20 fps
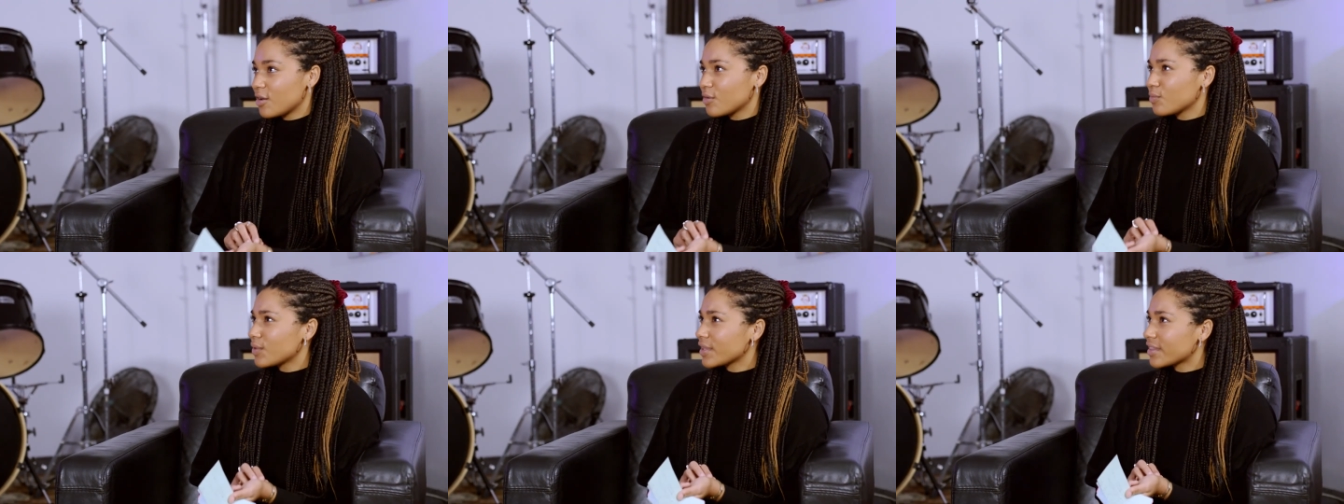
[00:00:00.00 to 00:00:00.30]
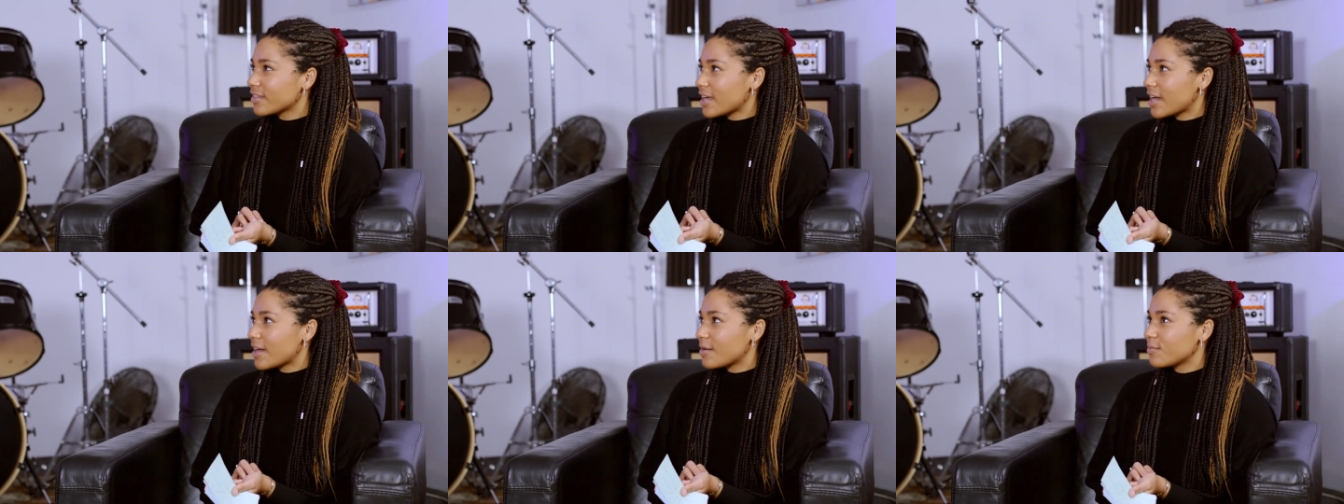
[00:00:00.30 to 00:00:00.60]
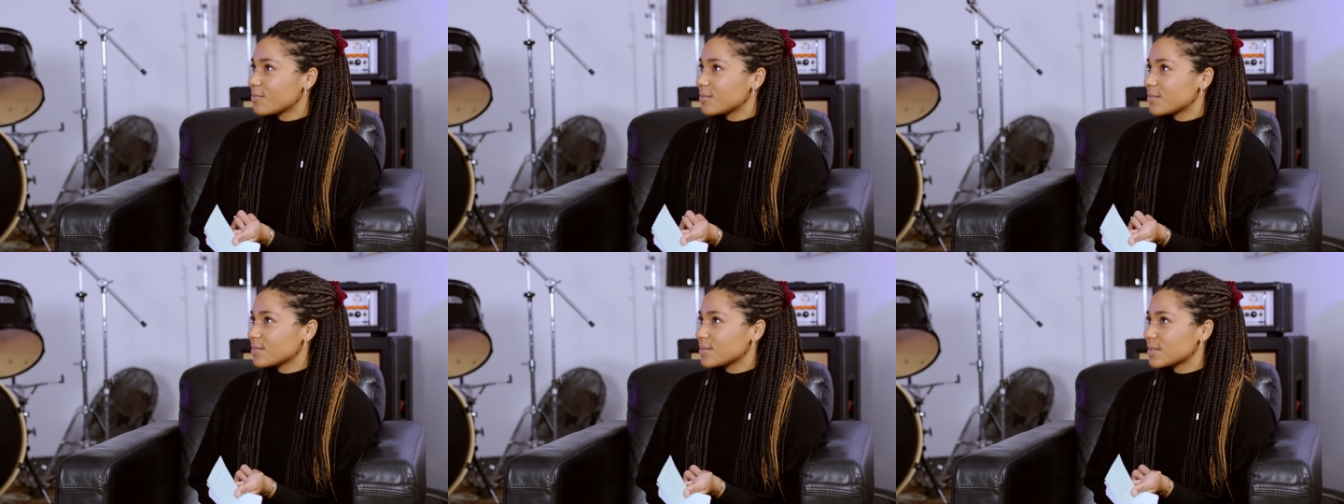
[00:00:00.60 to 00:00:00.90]
with
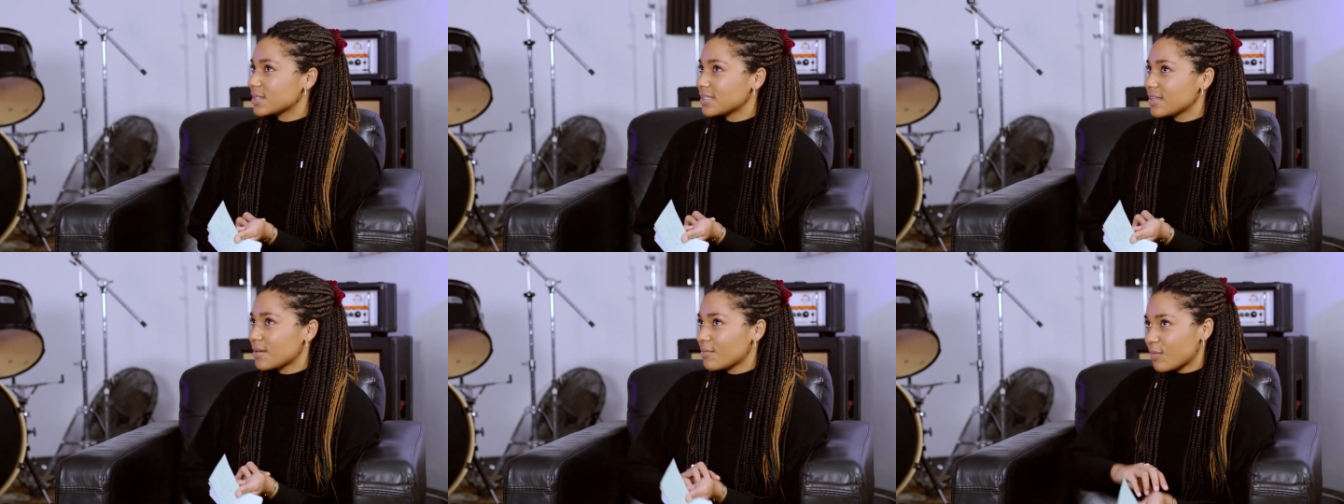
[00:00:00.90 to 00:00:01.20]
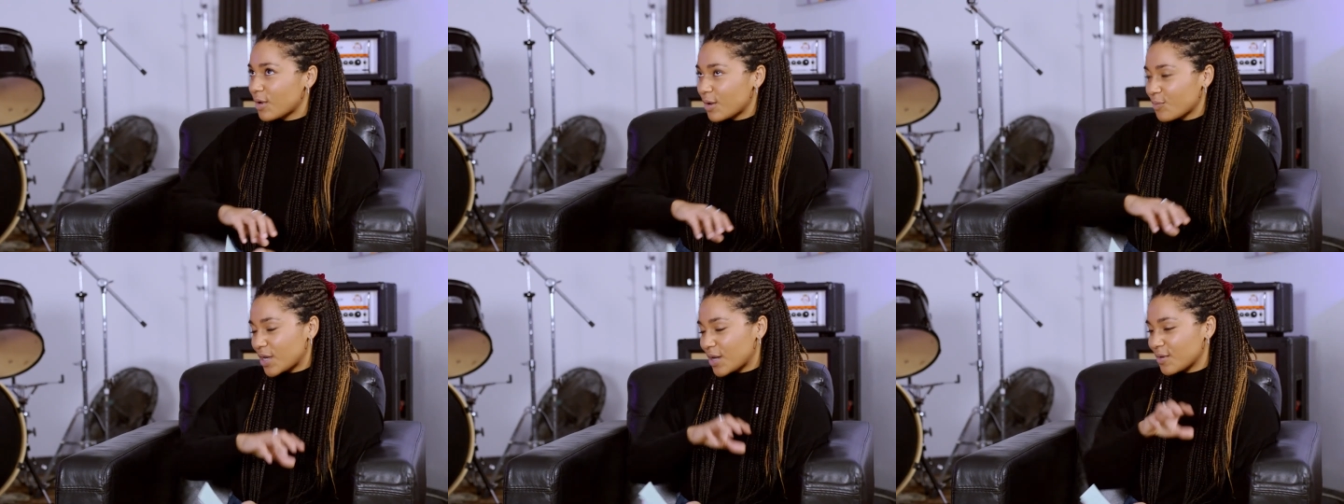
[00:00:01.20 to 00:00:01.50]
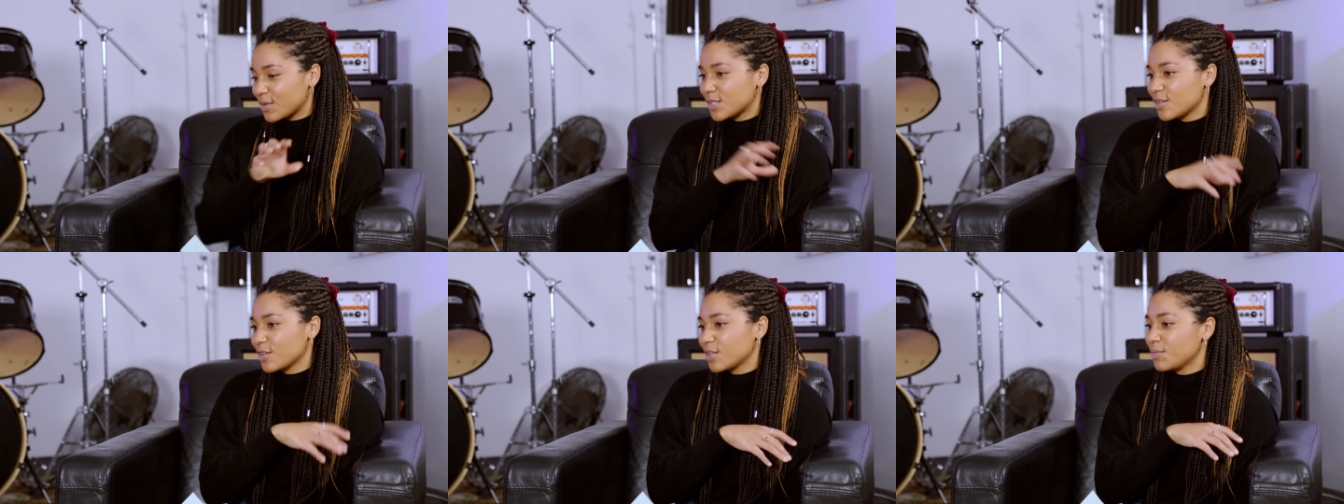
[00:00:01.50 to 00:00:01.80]
when I
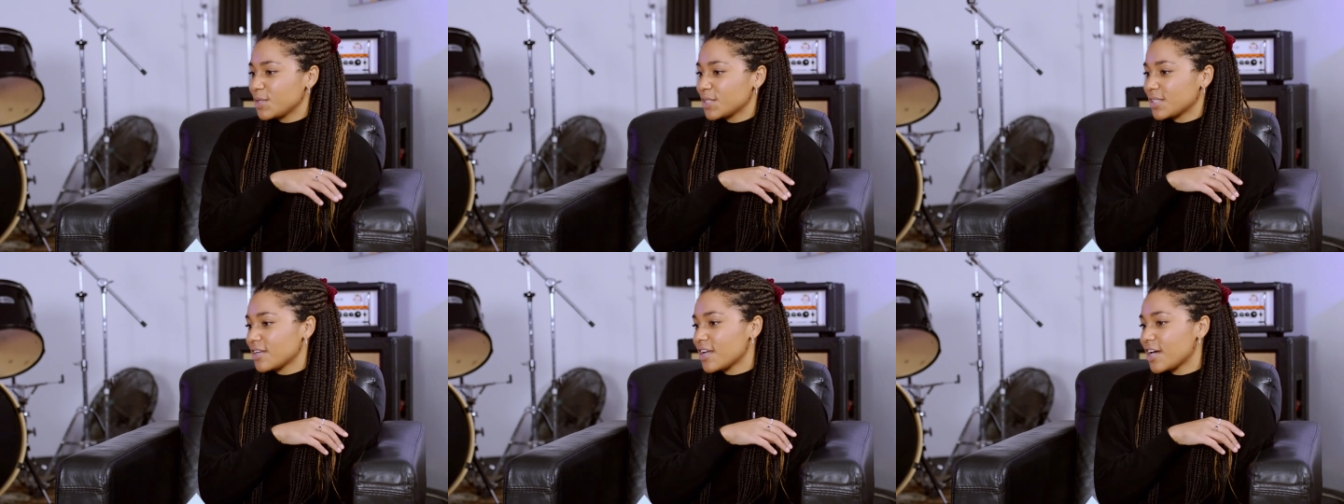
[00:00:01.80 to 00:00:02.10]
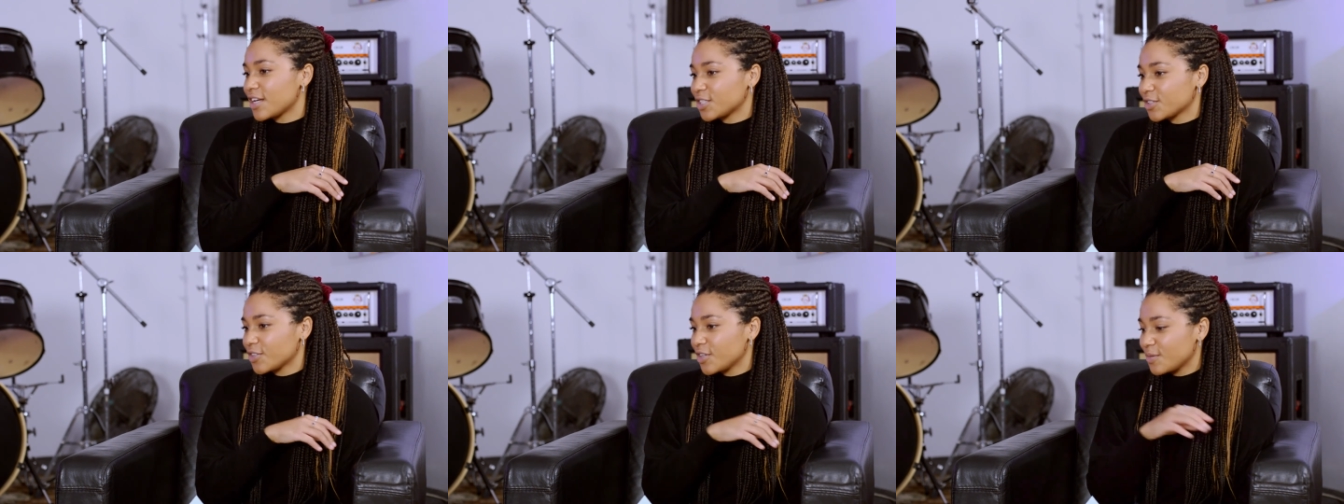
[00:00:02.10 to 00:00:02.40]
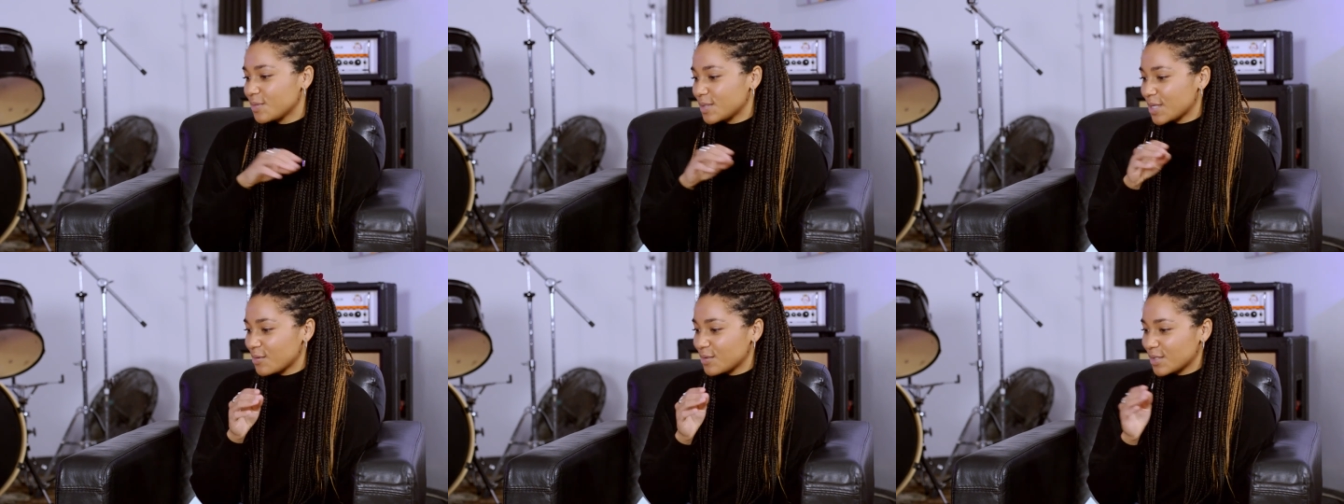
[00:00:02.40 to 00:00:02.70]
was doing music nurture
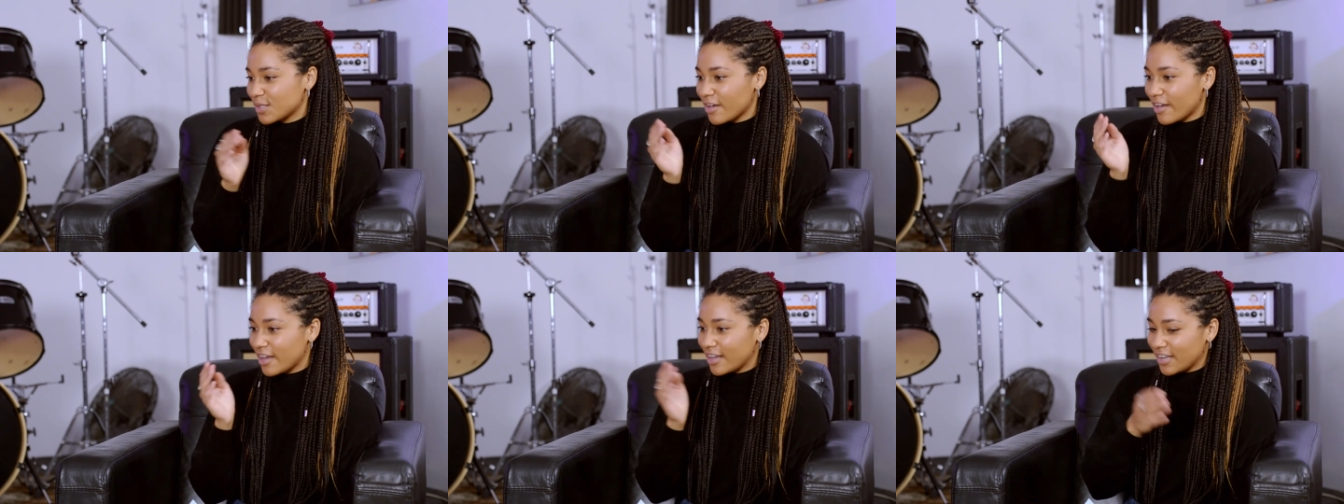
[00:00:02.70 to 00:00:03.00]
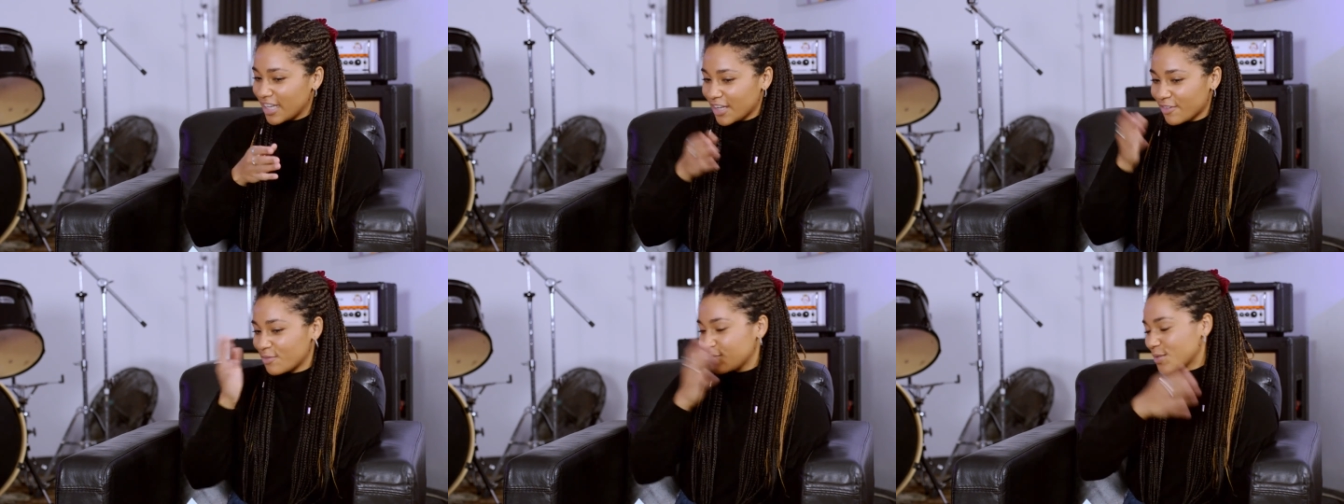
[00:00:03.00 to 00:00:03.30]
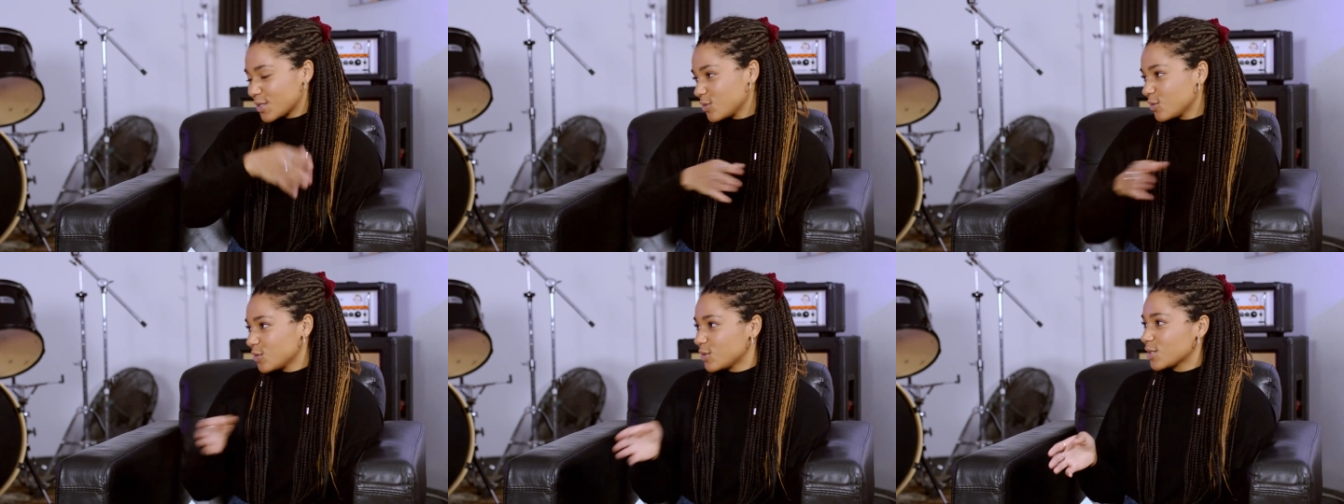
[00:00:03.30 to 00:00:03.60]
groups, I was going like from
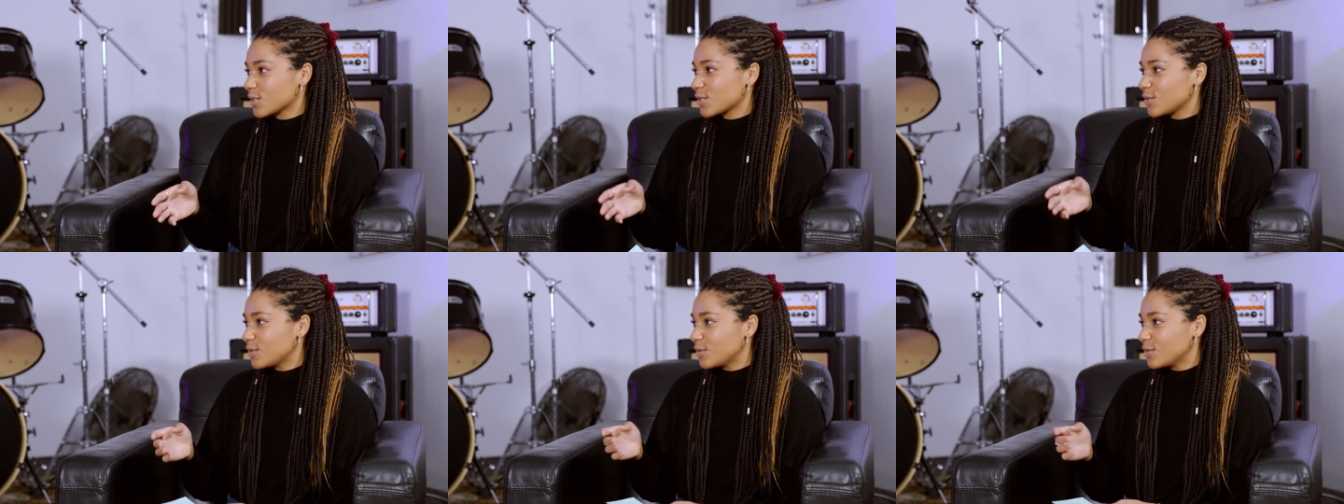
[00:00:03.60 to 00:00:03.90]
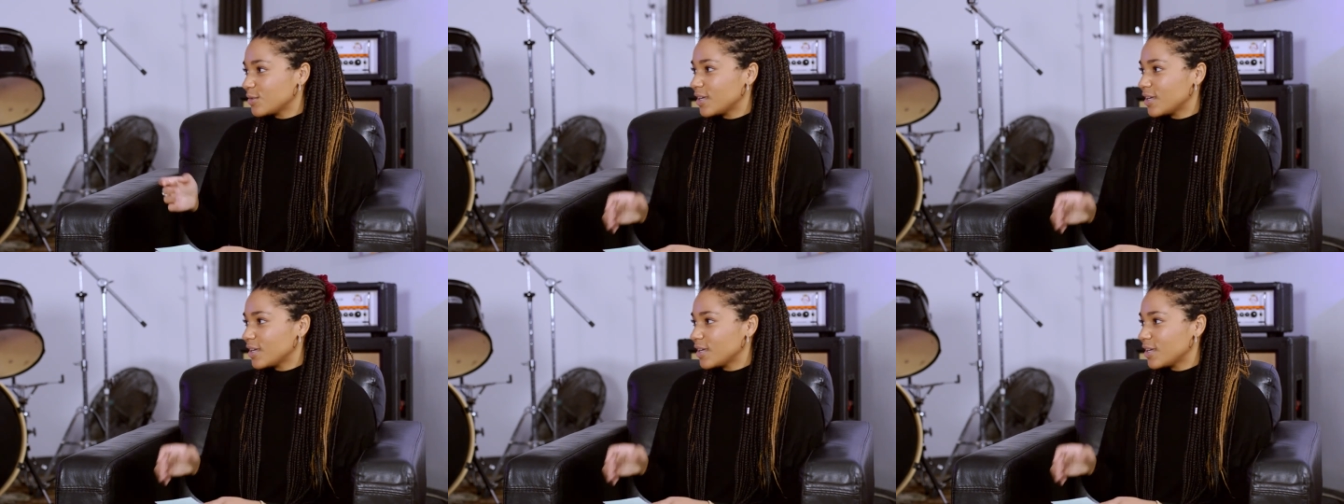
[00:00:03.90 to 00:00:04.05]
school to school,